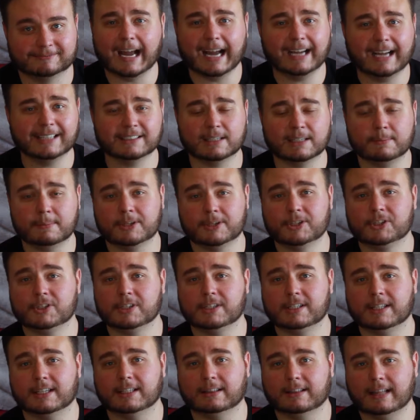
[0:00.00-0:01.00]
As I
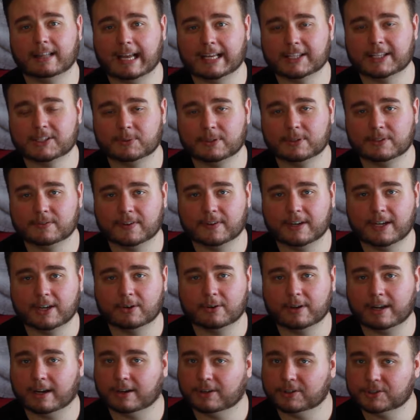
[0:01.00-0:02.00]
mentioned in last week's
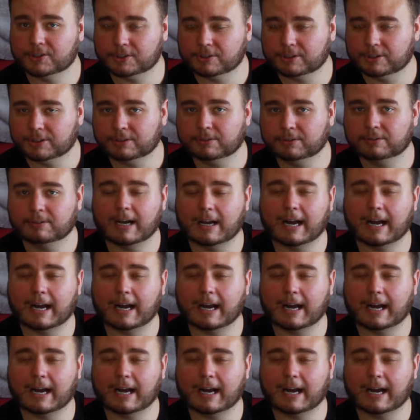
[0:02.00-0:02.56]
video in Harajuku,